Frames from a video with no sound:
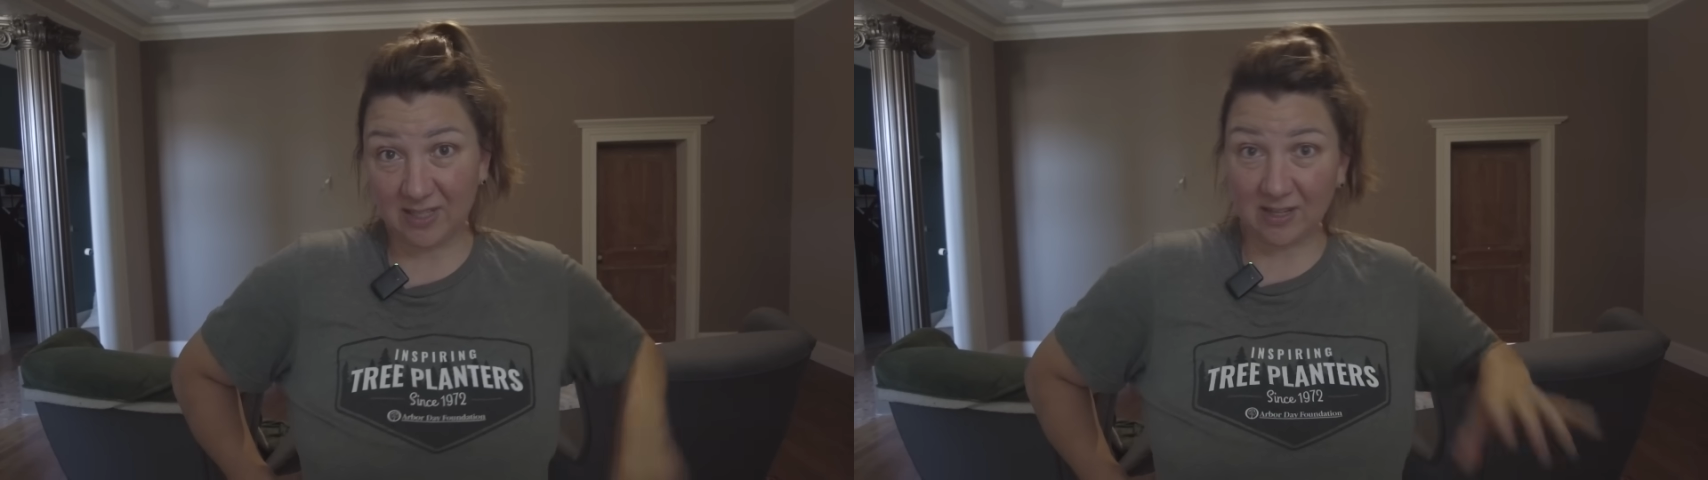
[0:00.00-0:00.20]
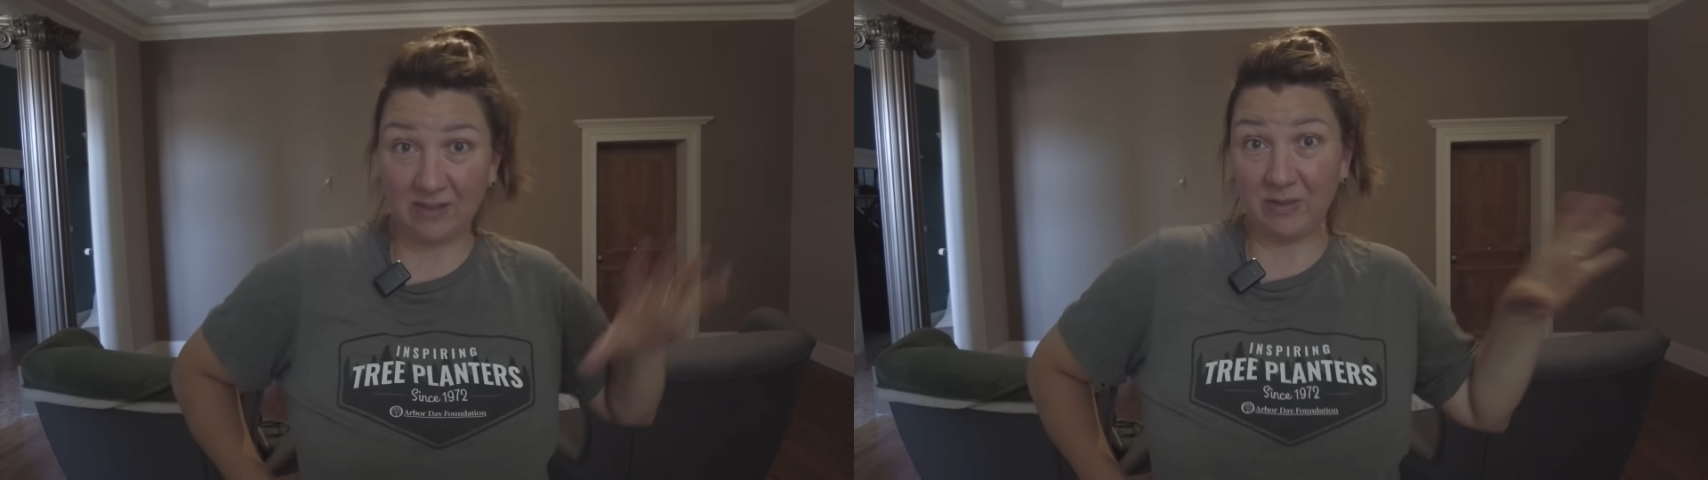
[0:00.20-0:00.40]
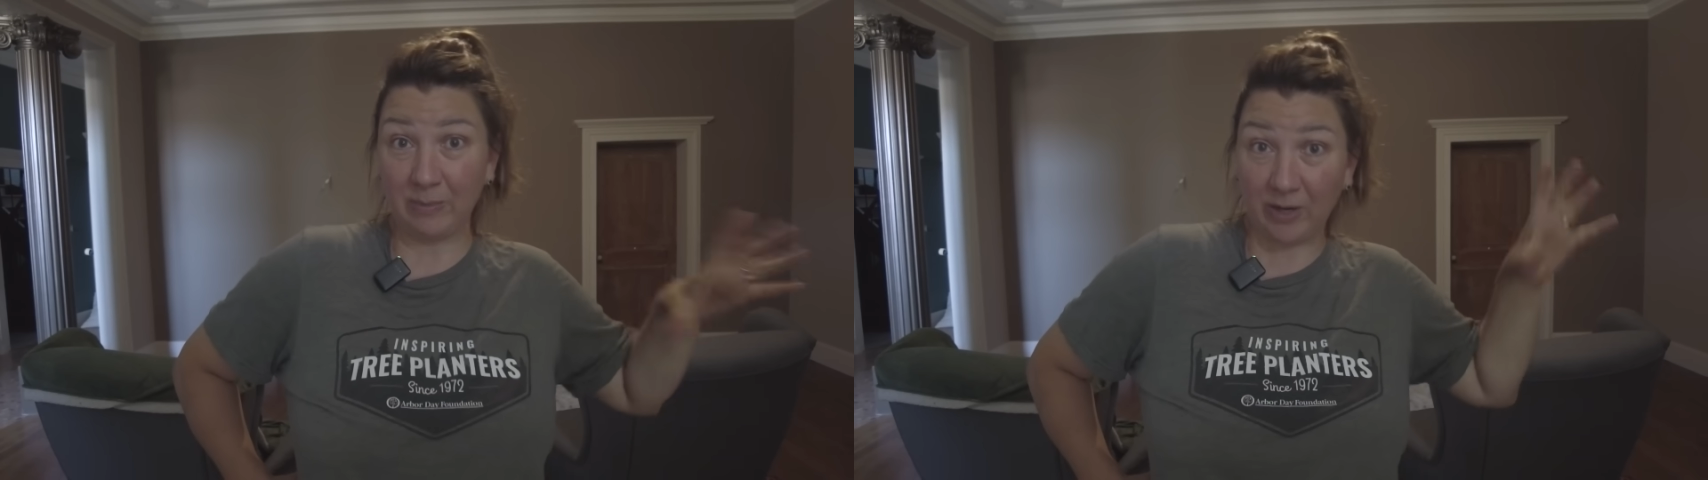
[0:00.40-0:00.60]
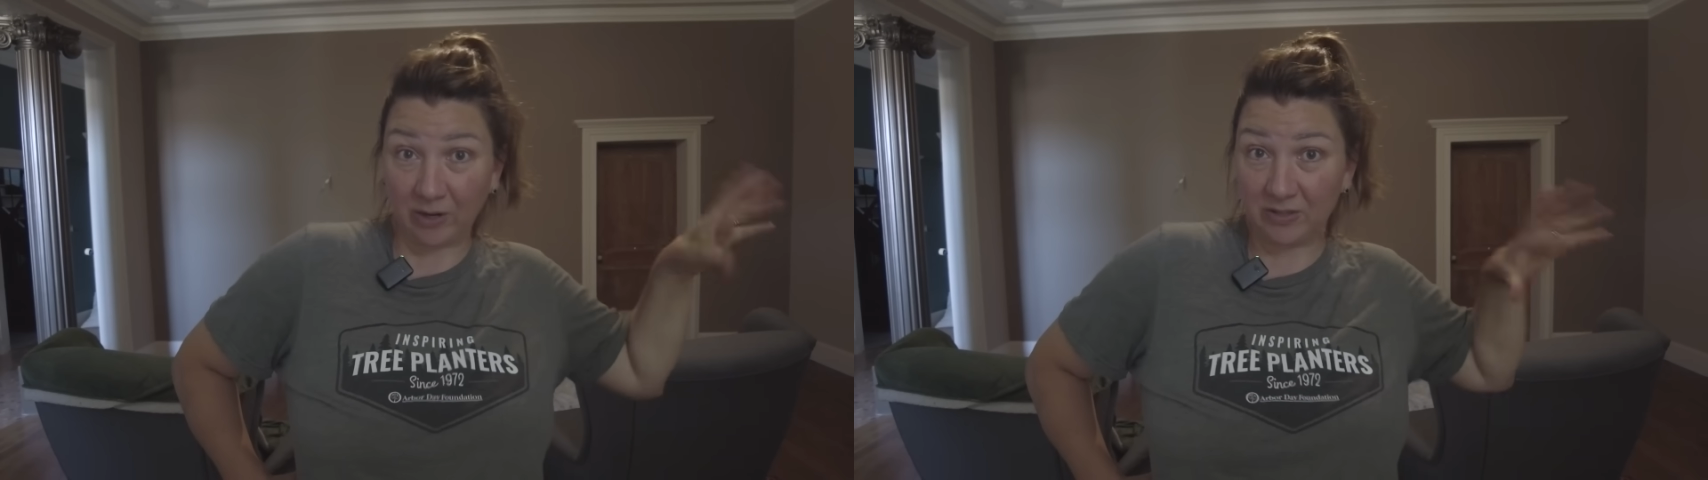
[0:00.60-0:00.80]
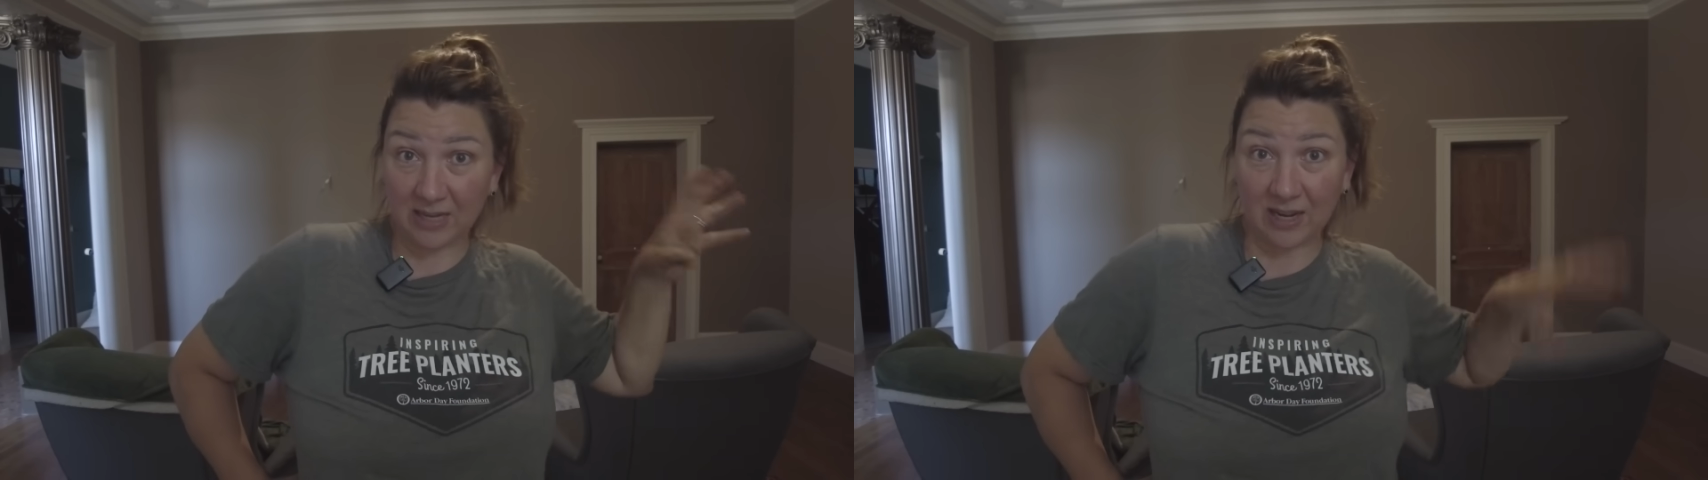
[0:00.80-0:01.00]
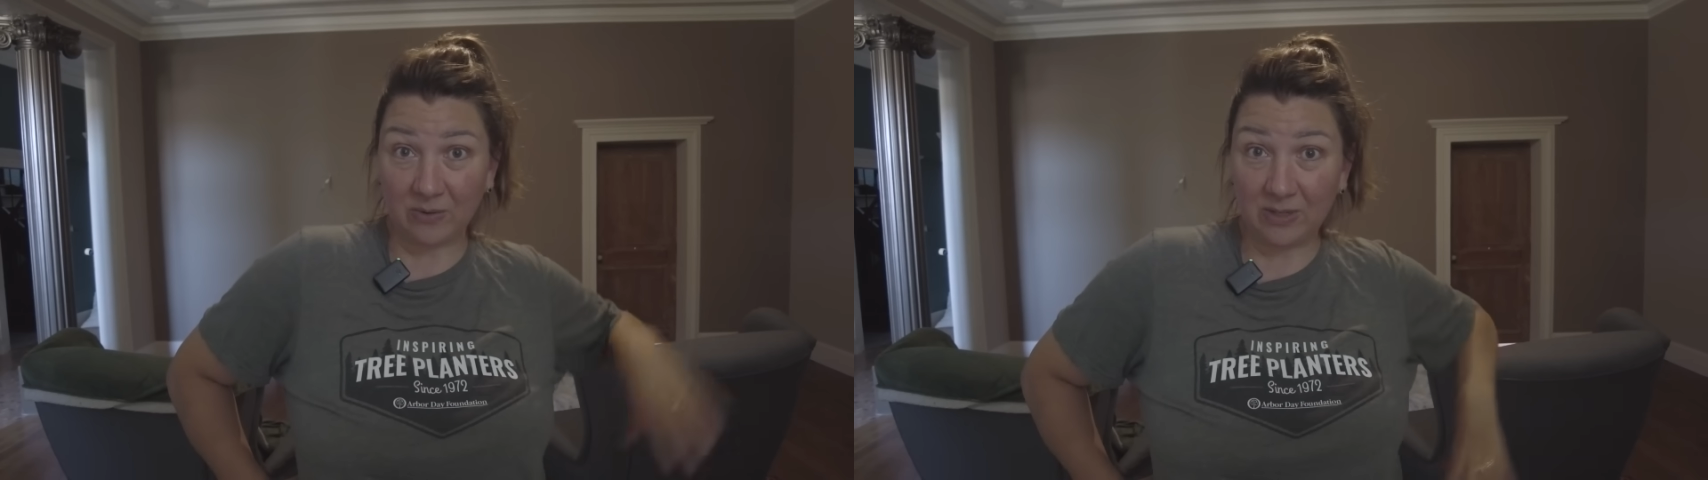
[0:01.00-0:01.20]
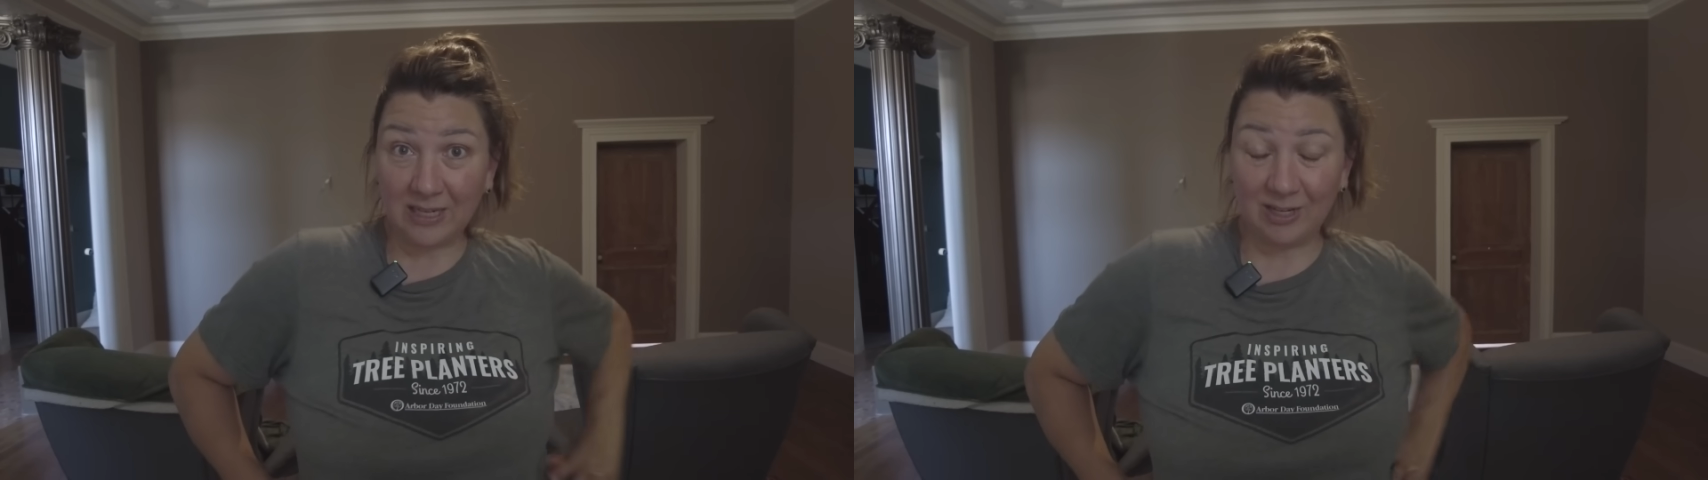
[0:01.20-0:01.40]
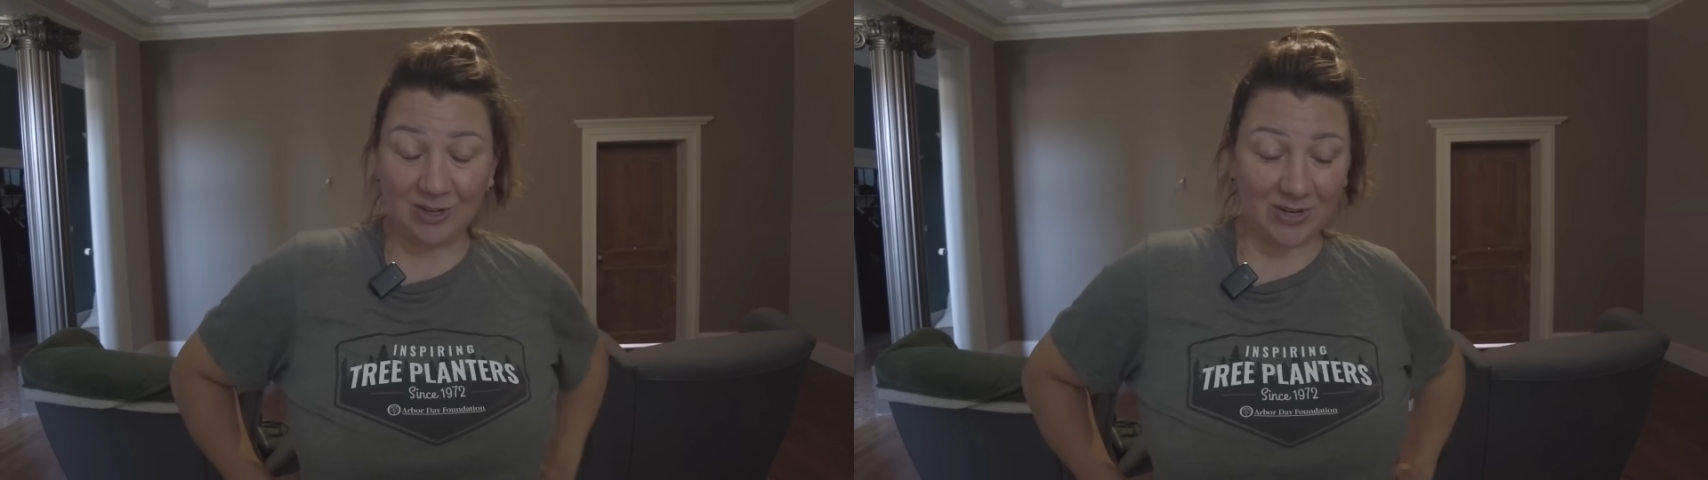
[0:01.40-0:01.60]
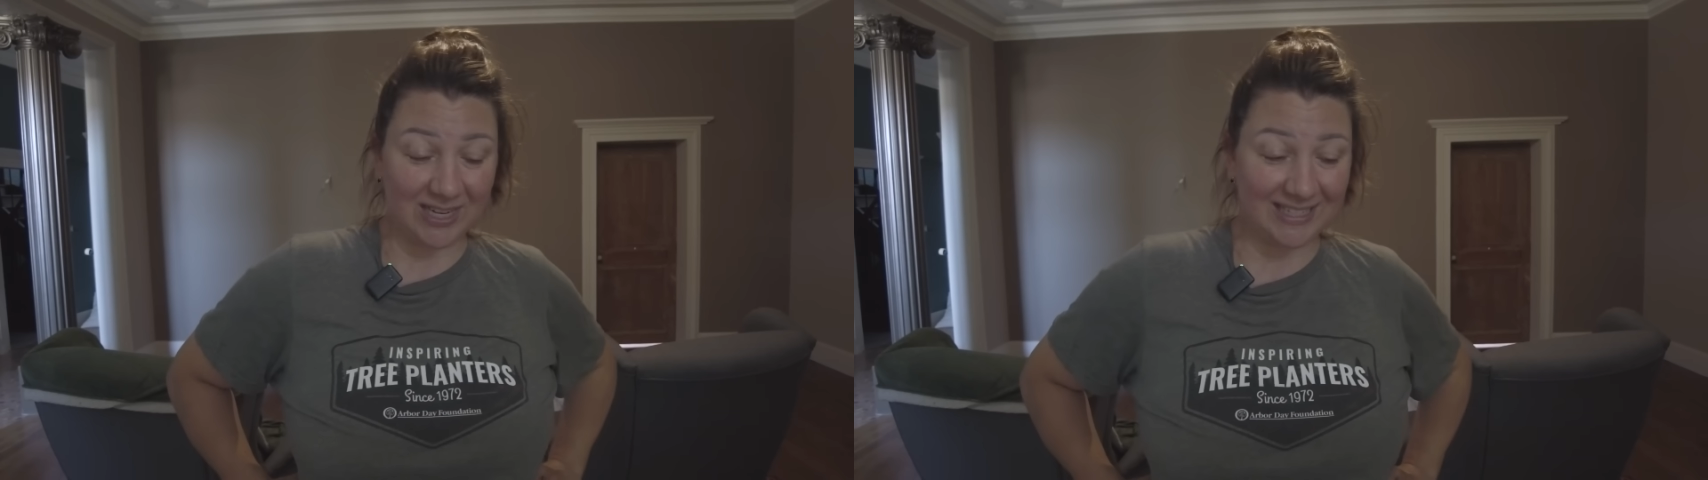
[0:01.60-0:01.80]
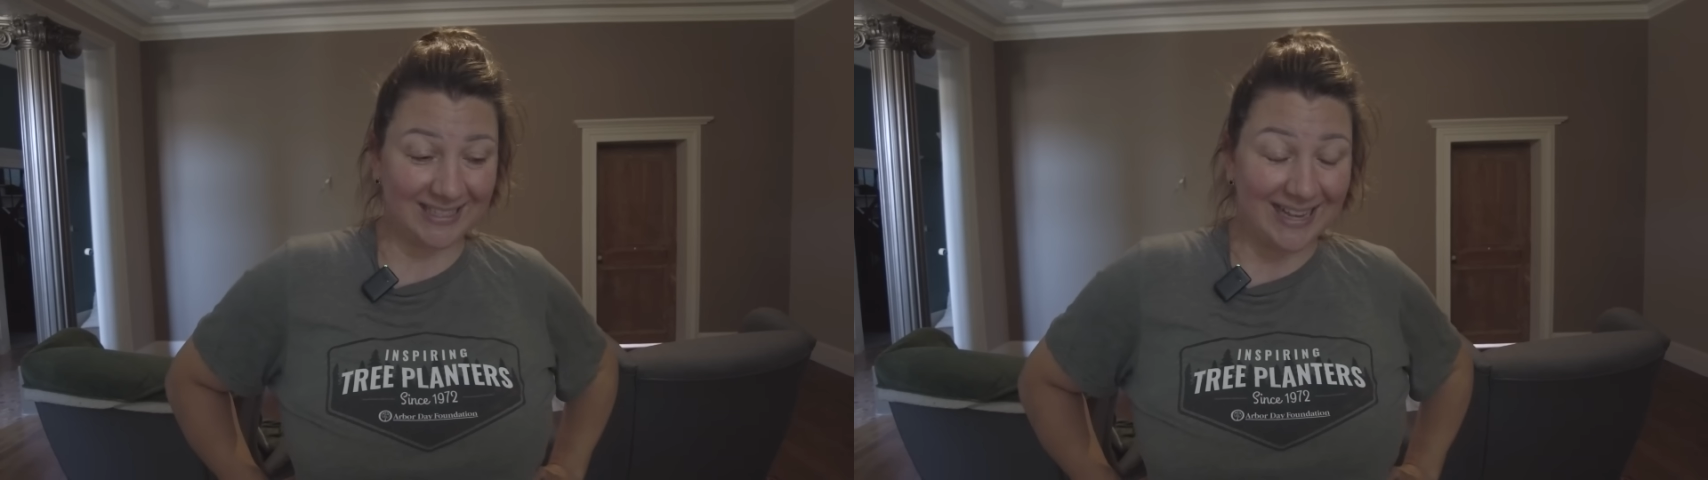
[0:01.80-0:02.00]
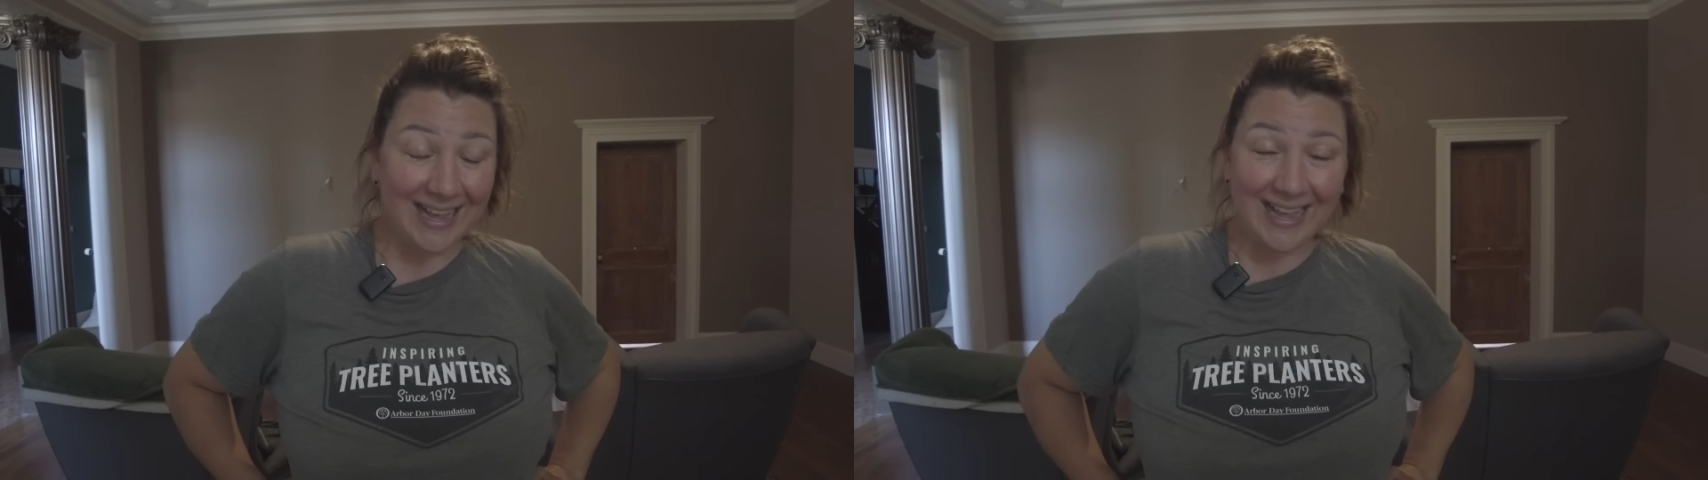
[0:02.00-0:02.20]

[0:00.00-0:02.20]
that's kind of the bigger town near us,